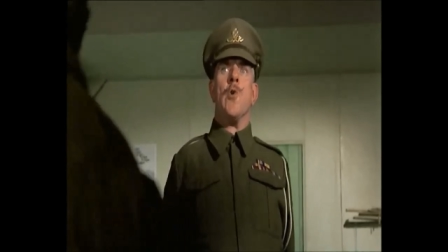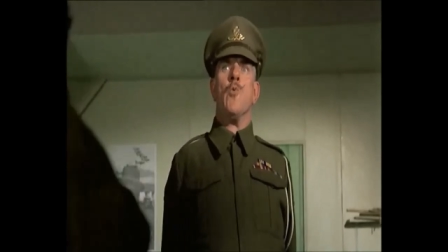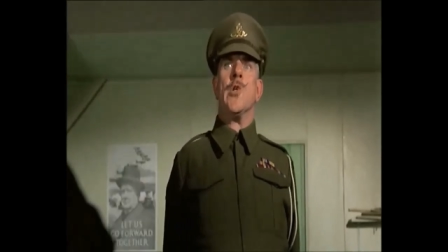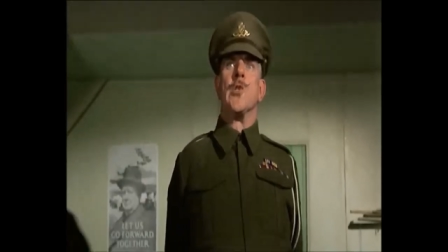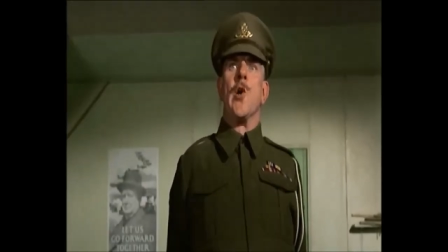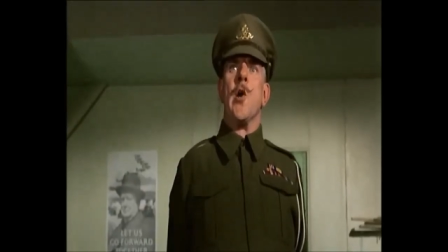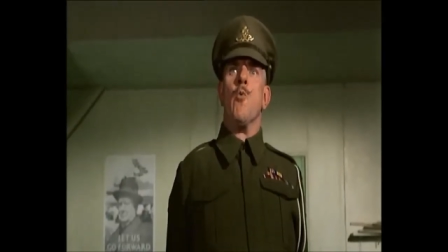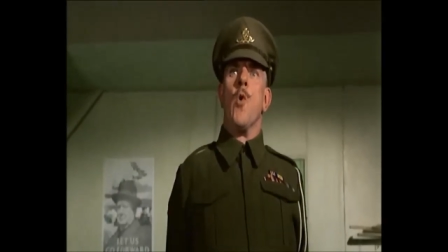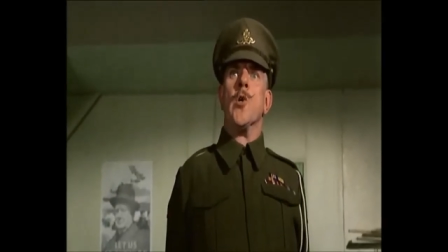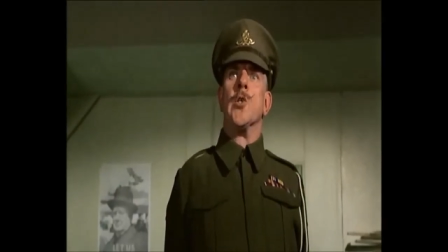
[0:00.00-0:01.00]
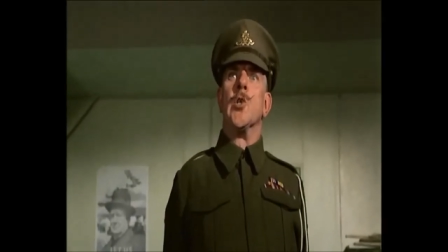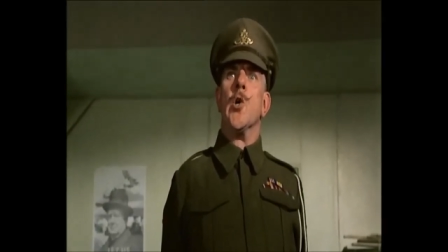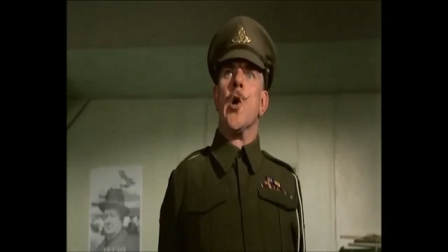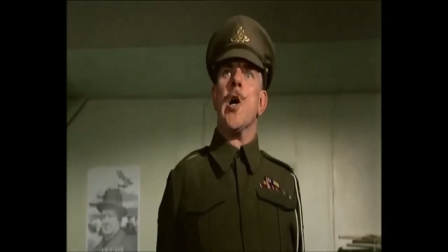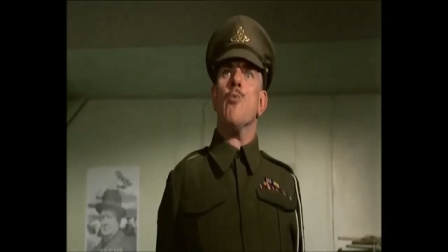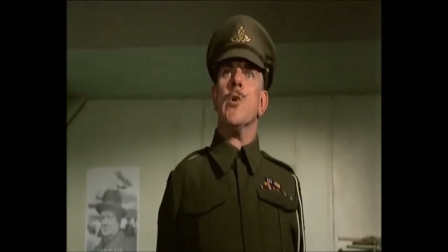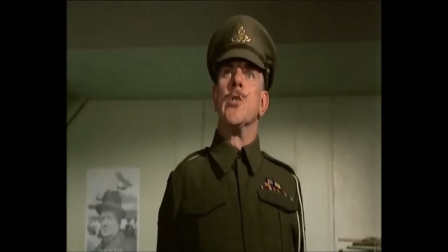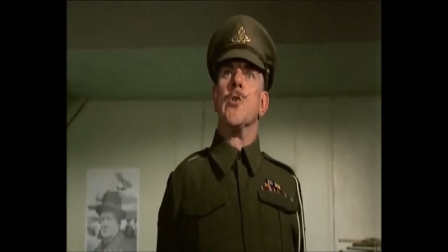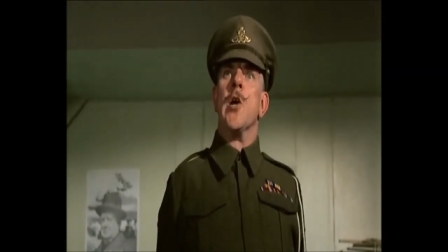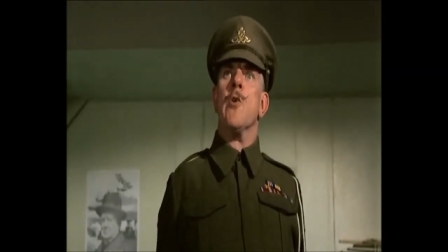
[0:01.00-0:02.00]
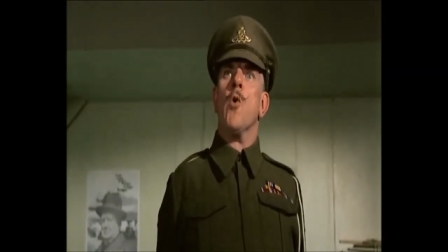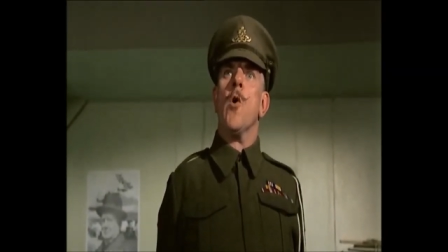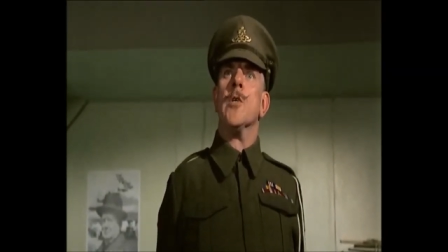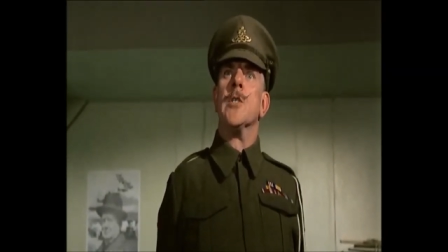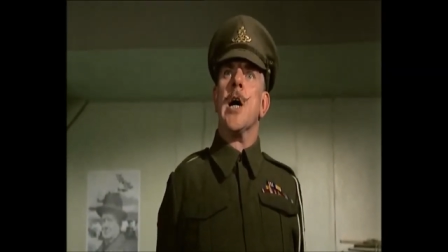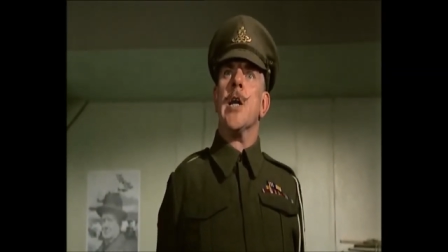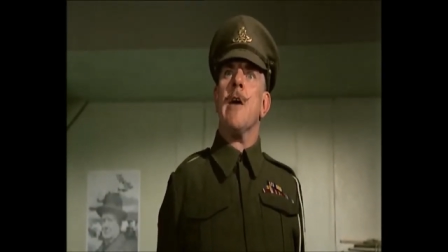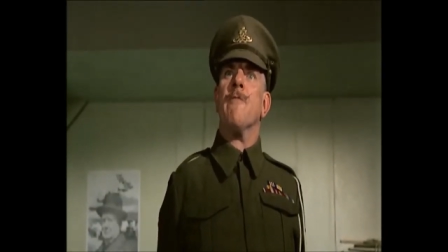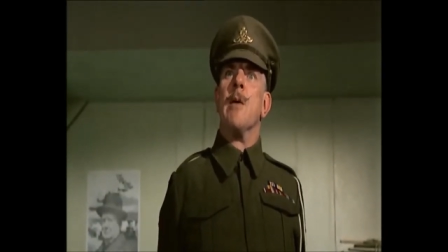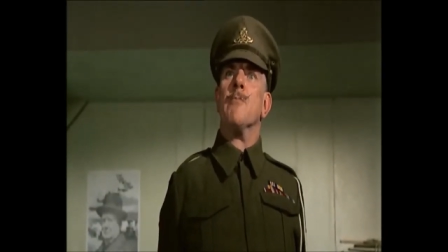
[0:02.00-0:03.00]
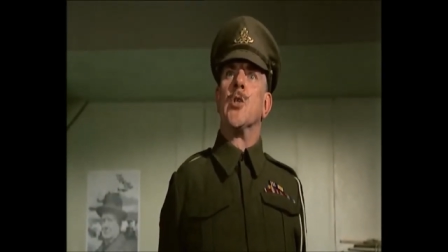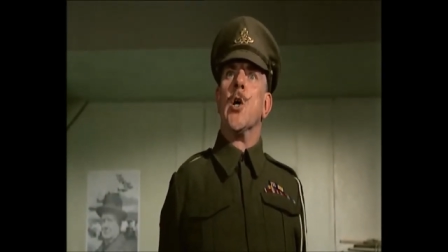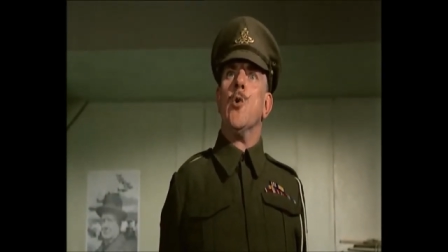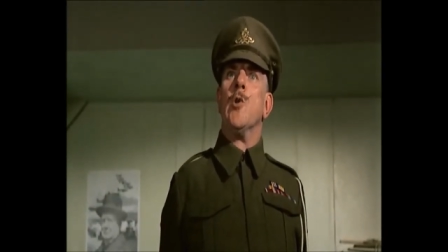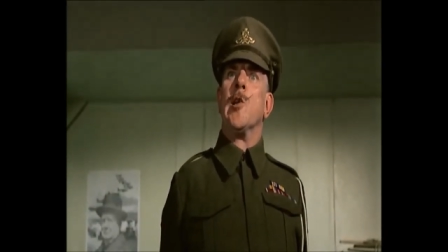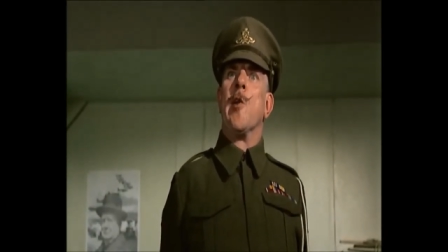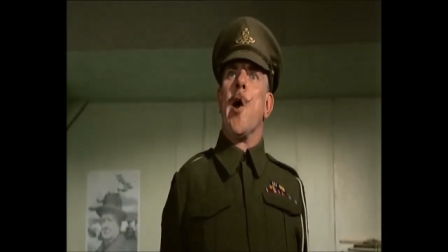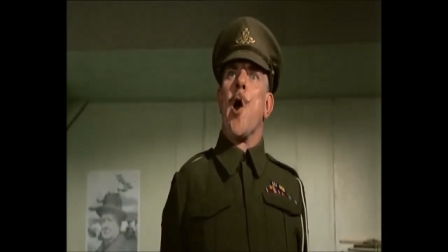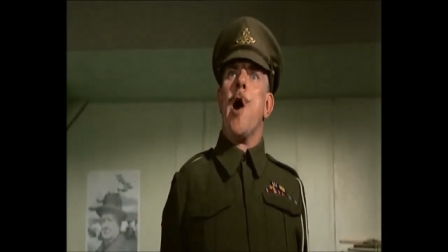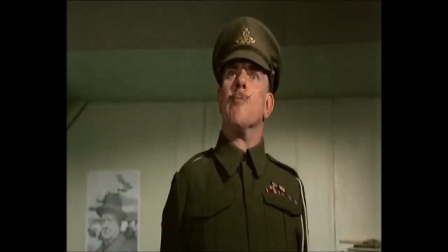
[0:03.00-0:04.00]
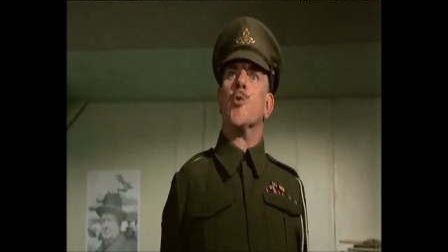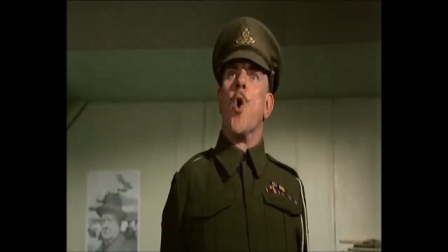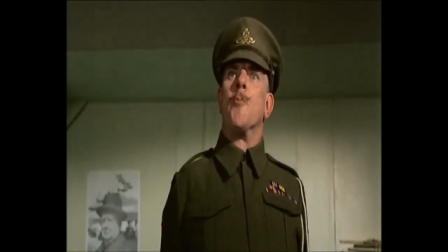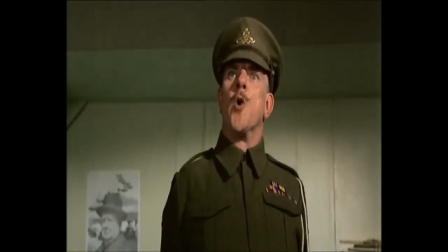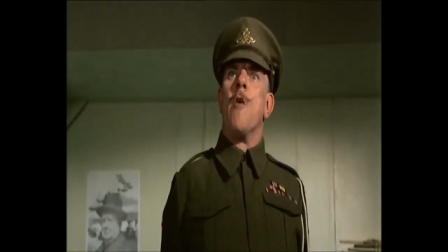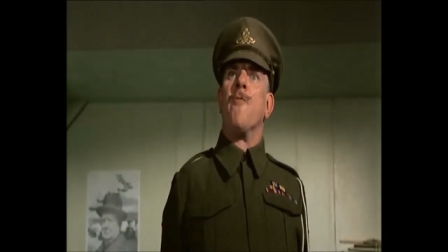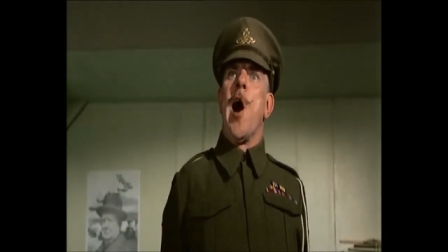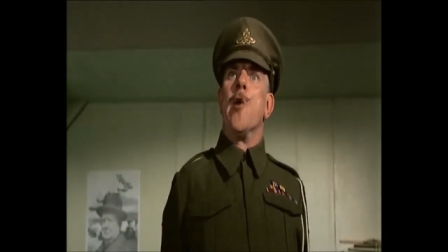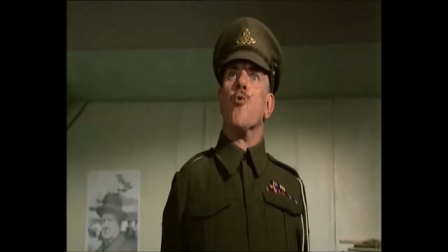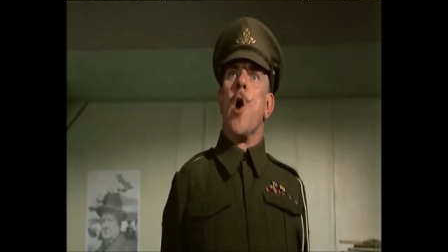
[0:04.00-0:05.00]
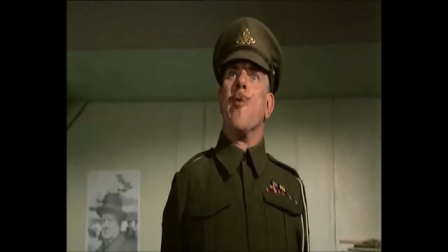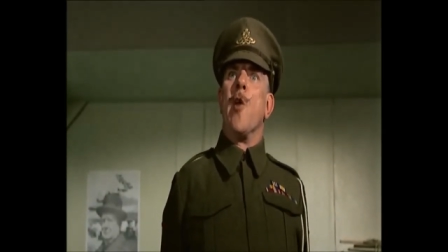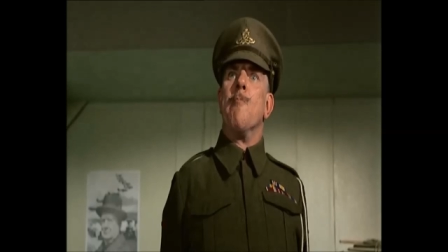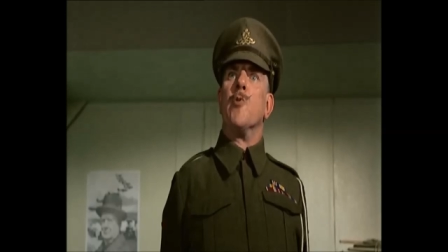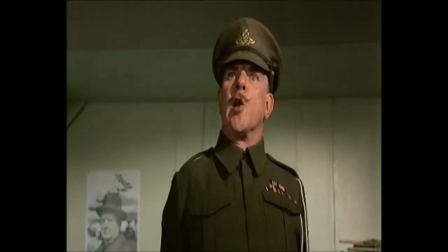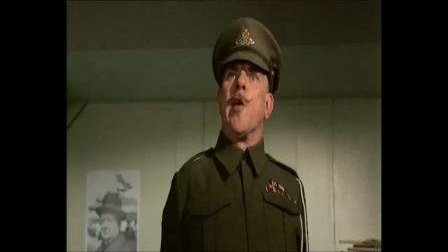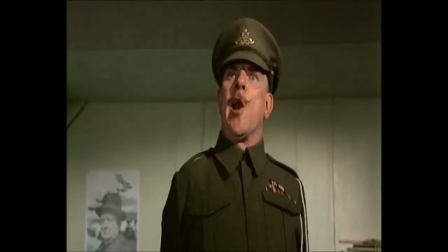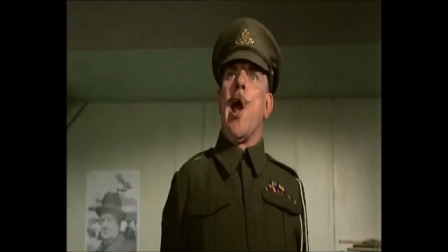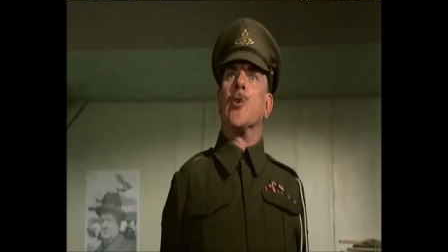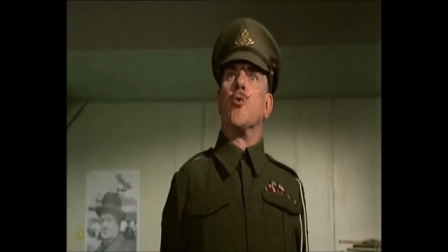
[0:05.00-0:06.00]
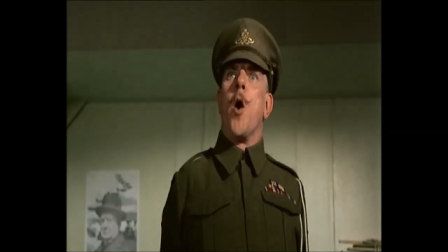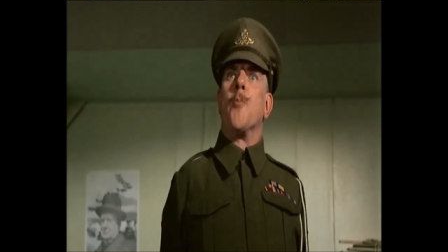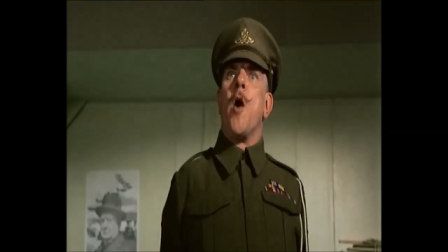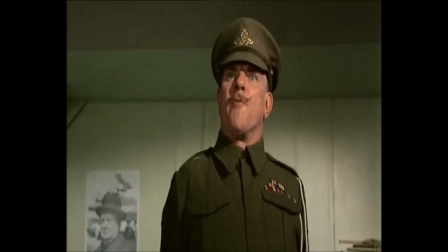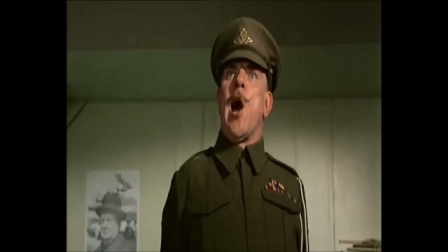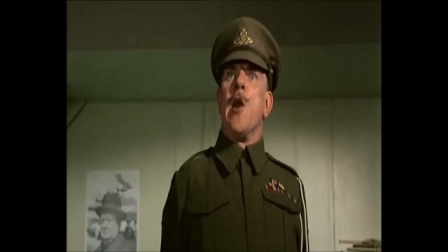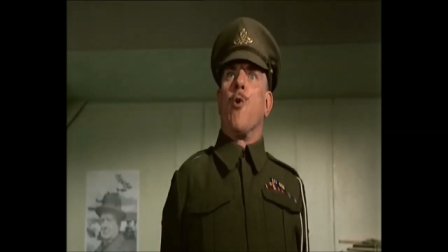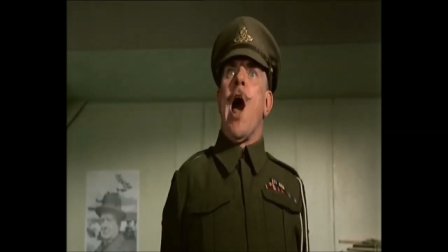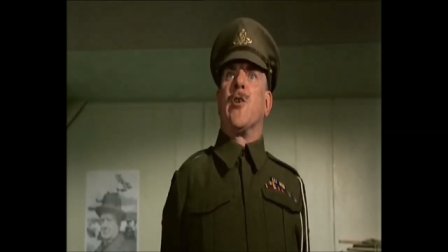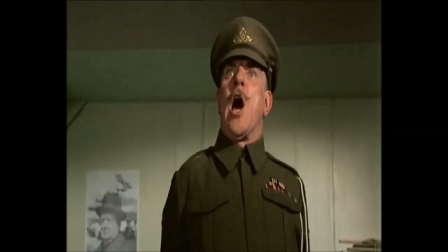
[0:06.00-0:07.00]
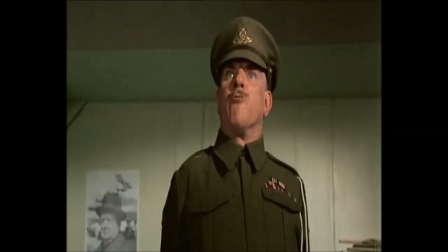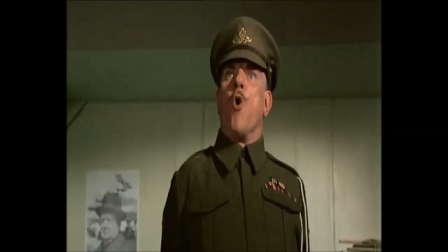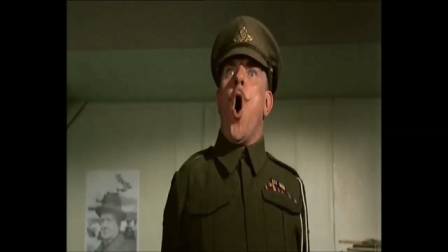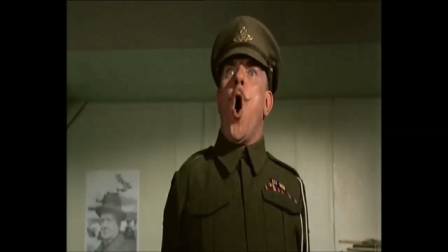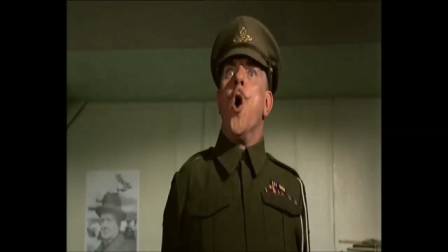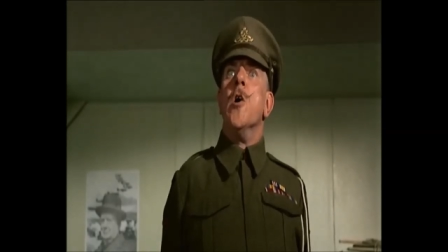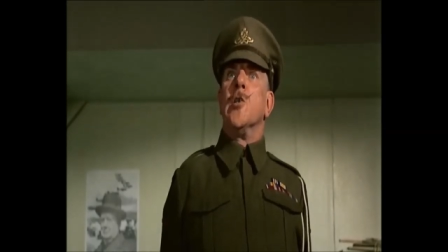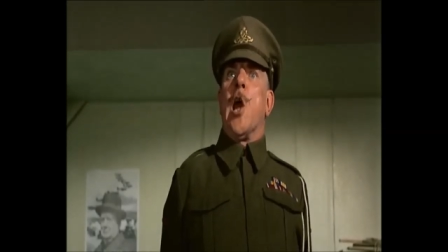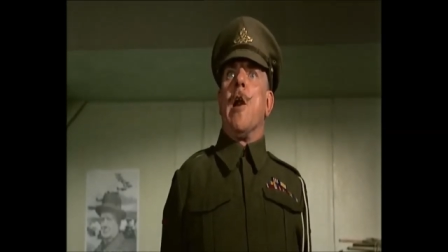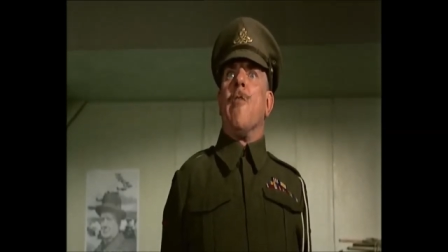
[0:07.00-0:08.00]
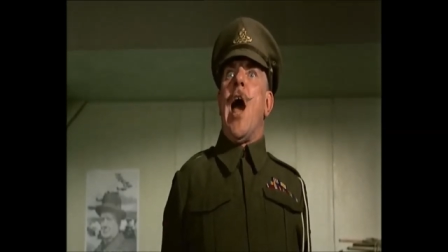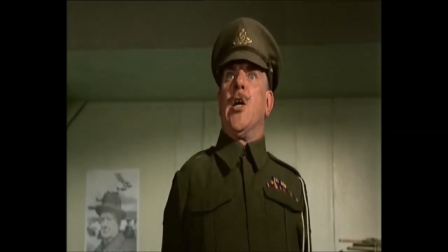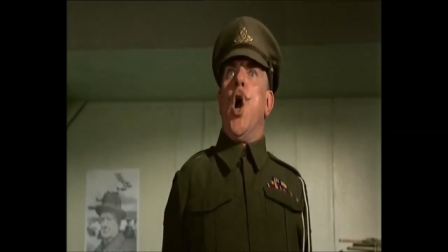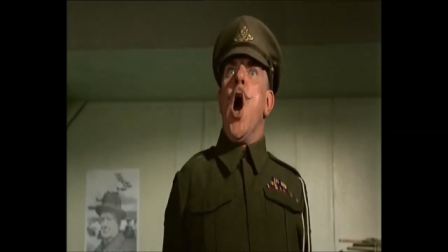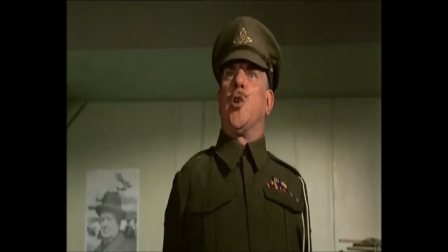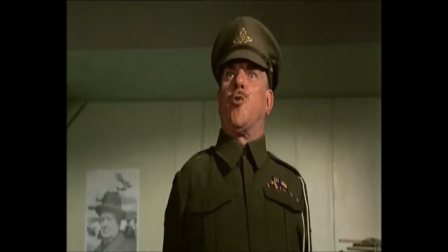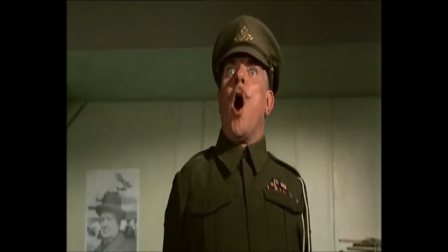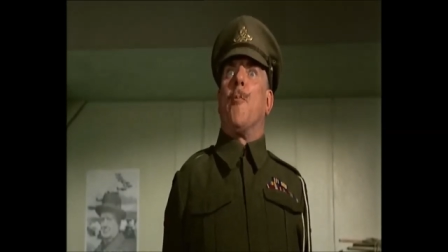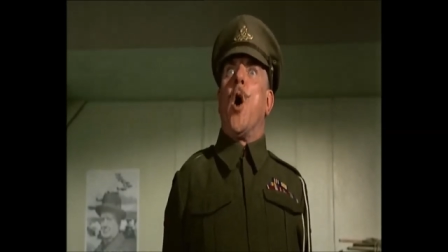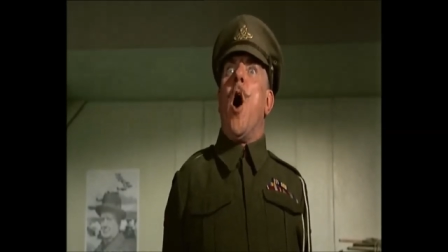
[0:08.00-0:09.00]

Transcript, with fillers: I wish they was, sir. I wish they was. I'd have them salute until their arms dropped off. I'd run them till their legs dropped off, and I'd rant and roar till their ears dropped